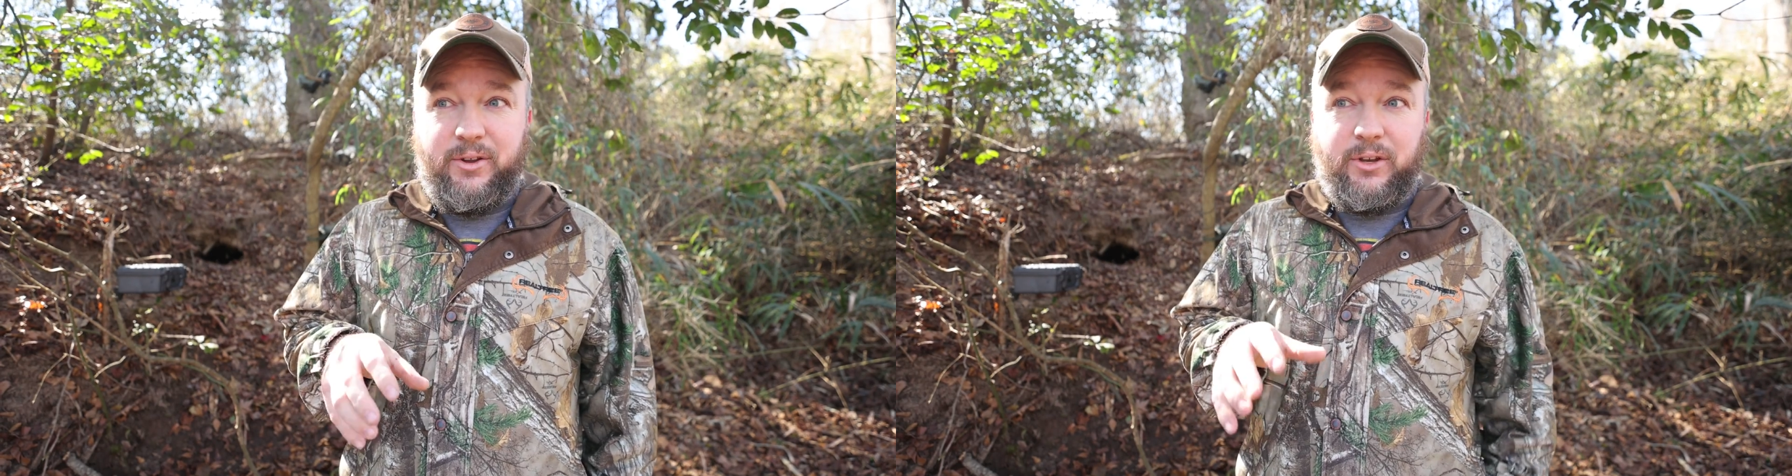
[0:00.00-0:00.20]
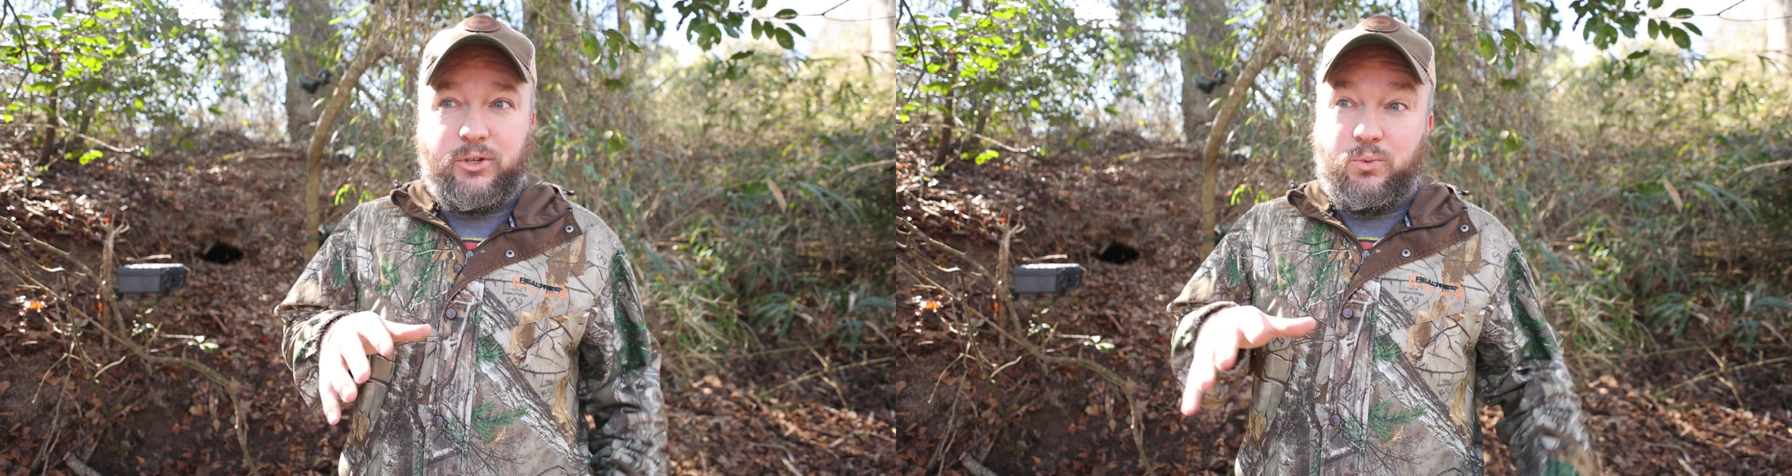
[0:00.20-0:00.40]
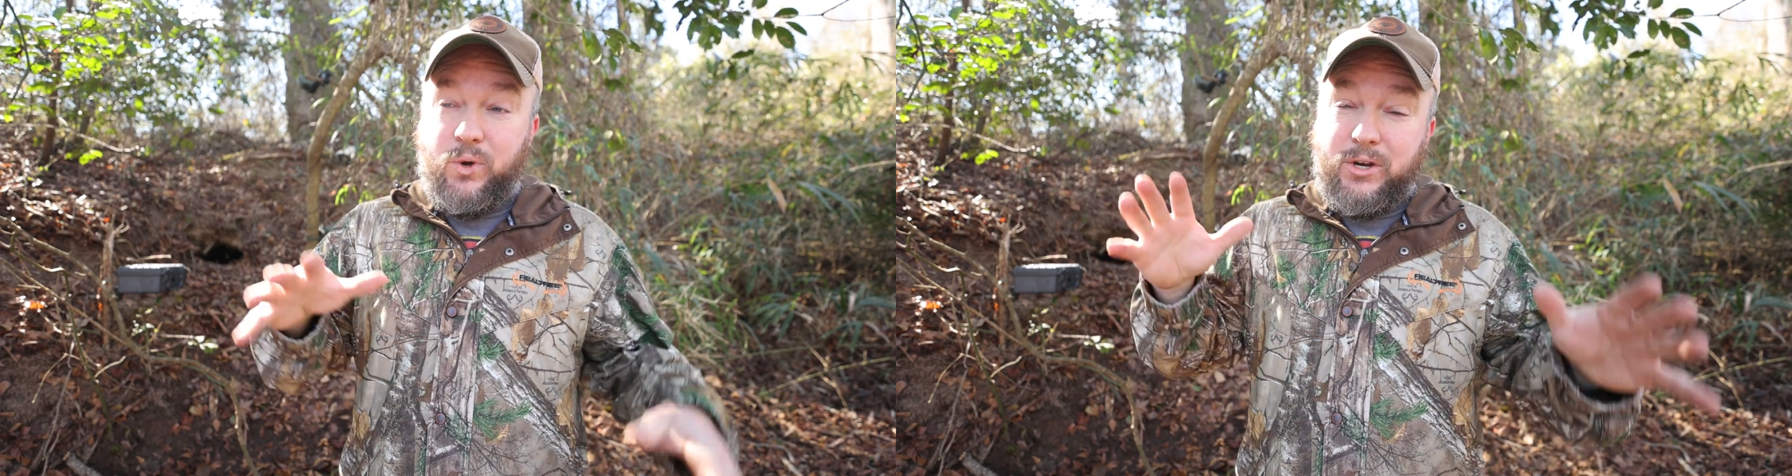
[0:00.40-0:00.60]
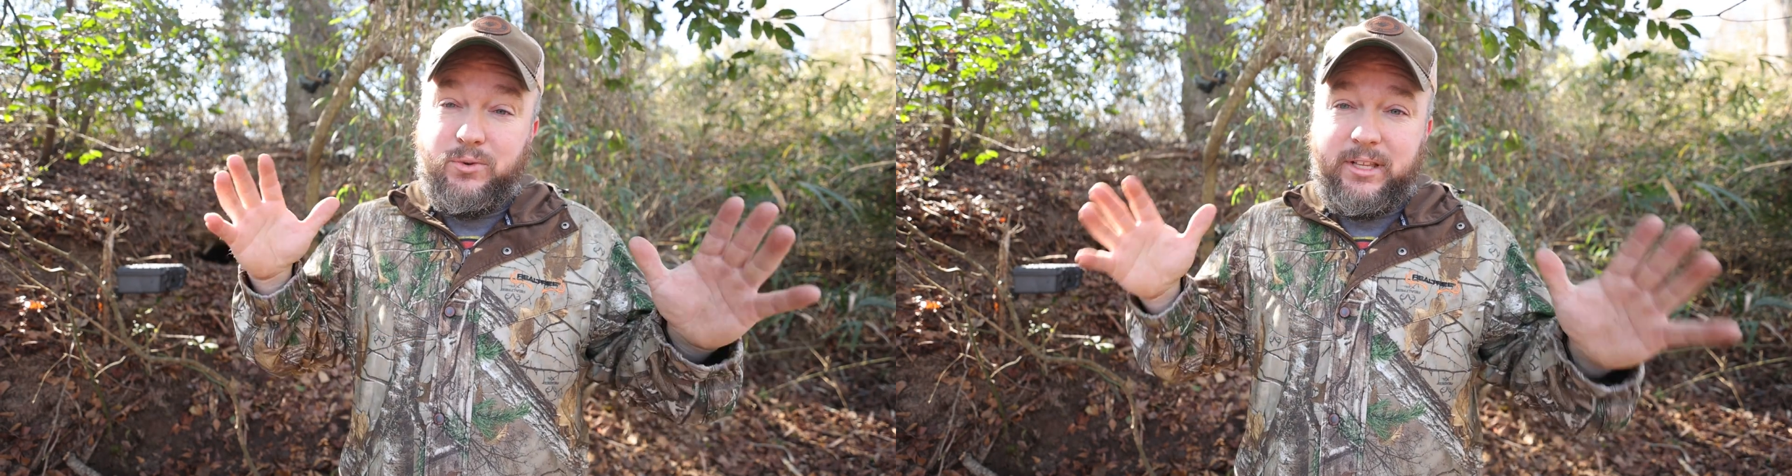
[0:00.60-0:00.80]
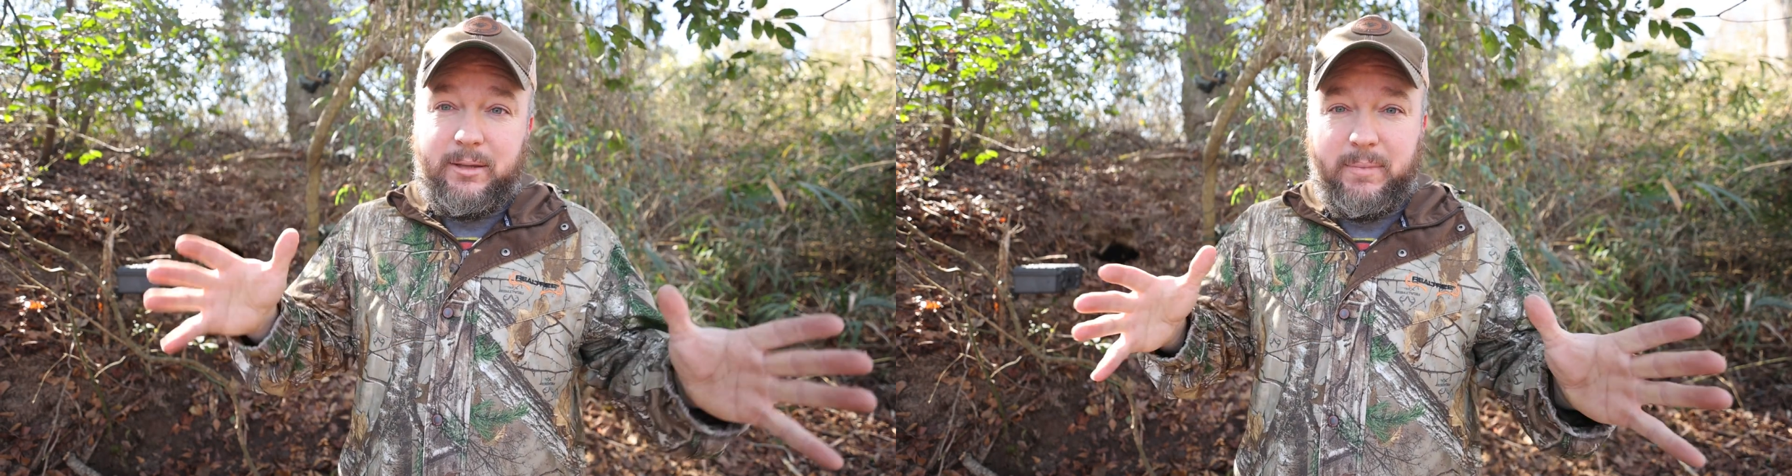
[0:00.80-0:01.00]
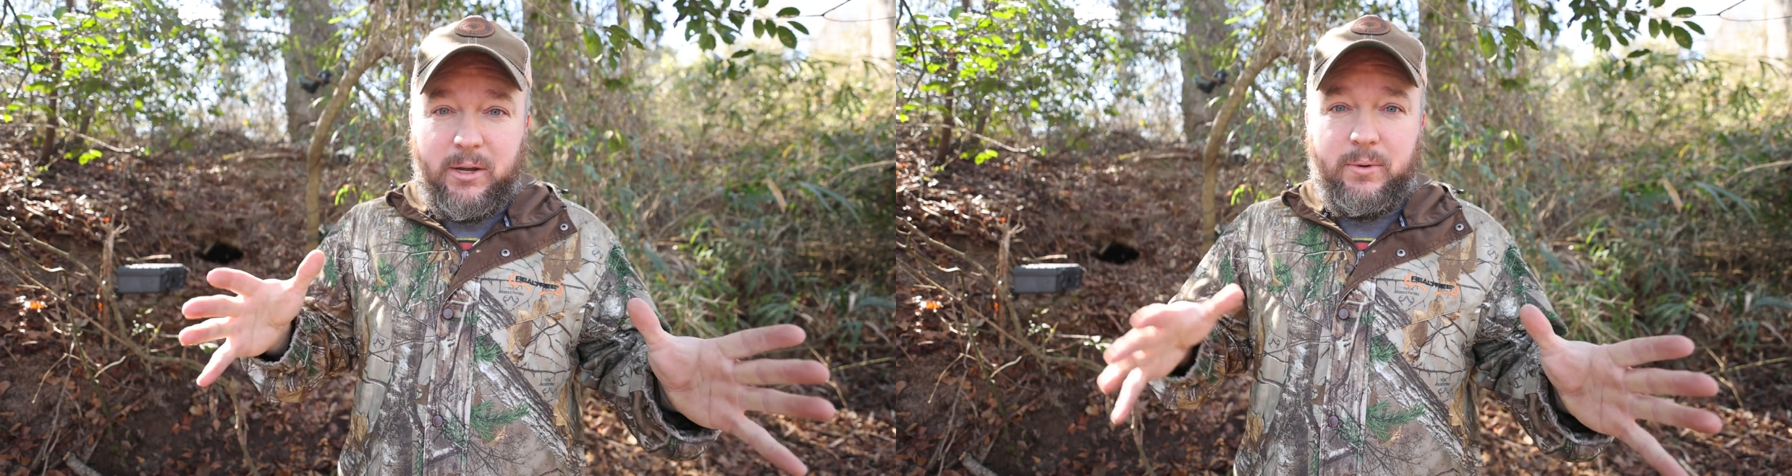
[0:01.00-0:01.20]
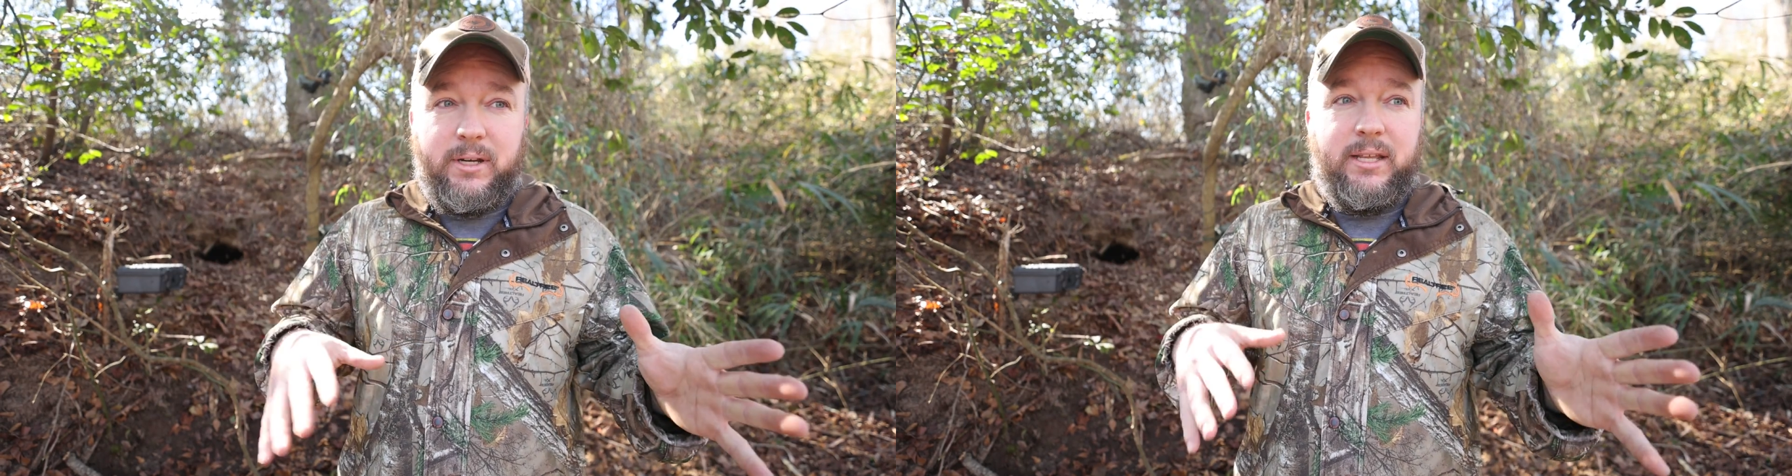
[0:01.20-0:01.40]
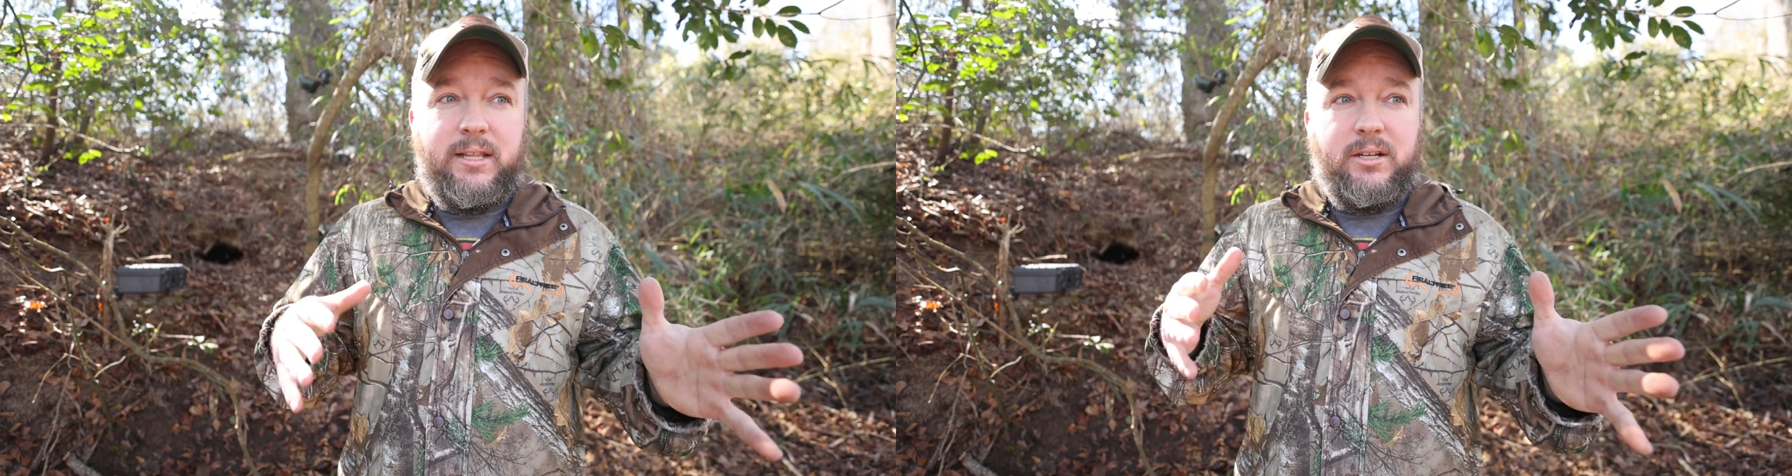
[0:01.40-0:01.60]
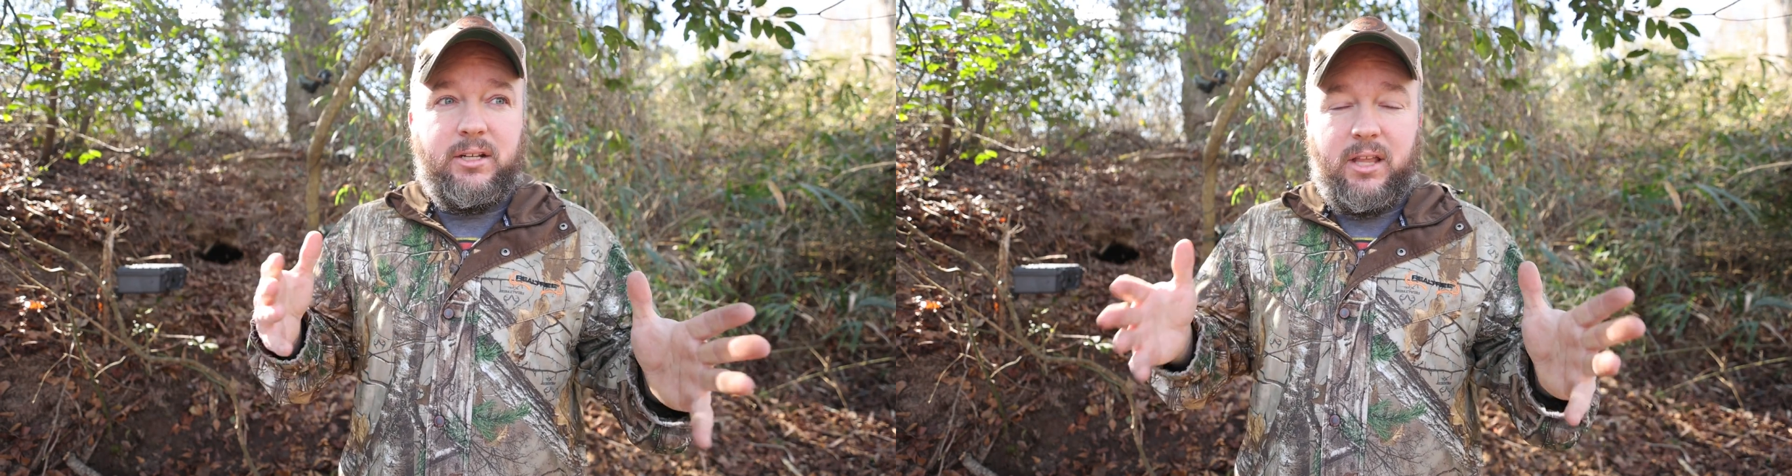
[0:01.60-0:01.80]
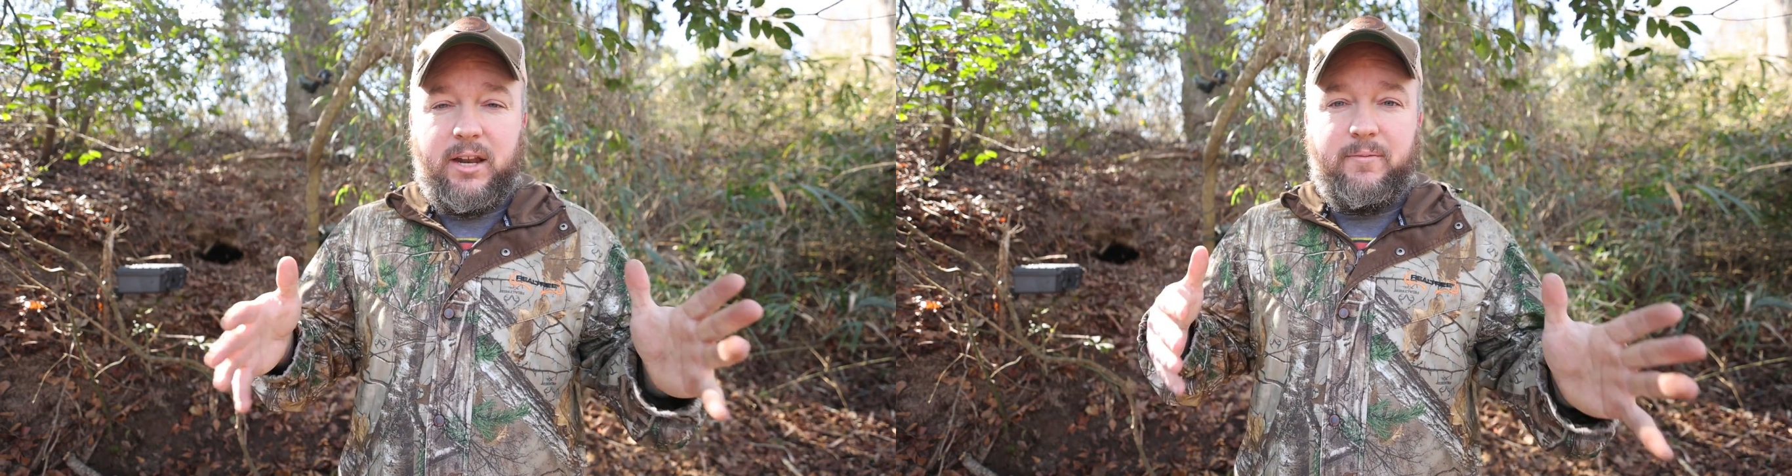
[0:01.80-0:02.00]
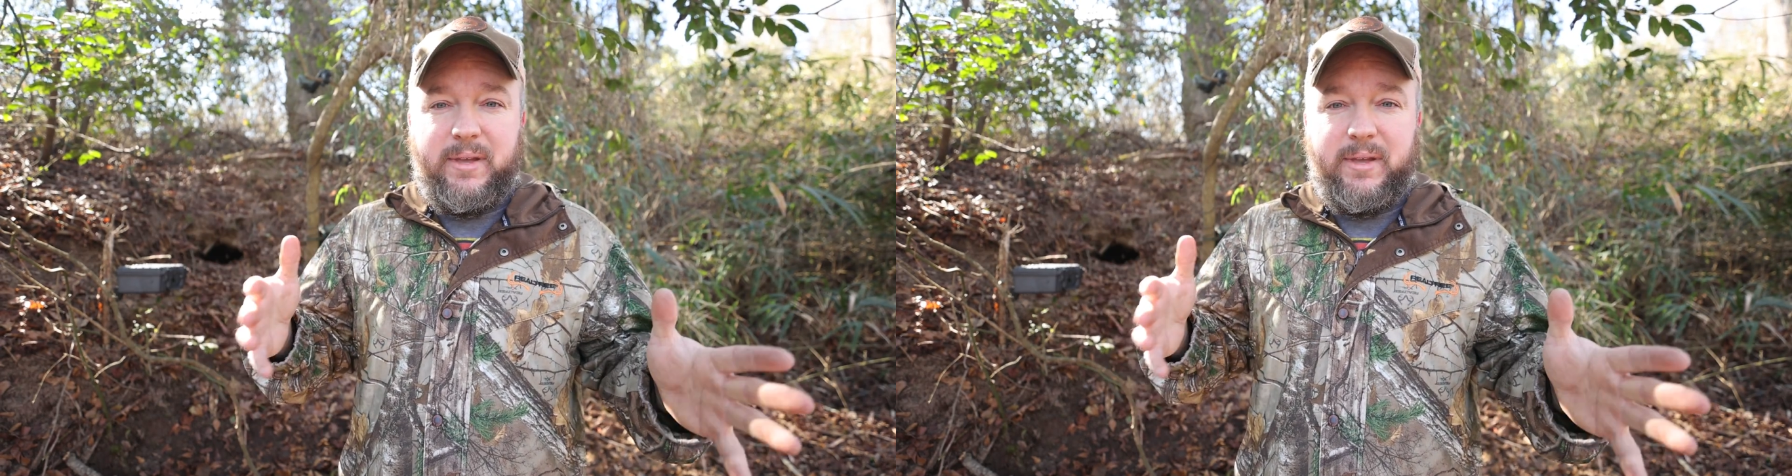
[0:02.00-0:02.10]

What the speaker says: There's one really big one and then a lot of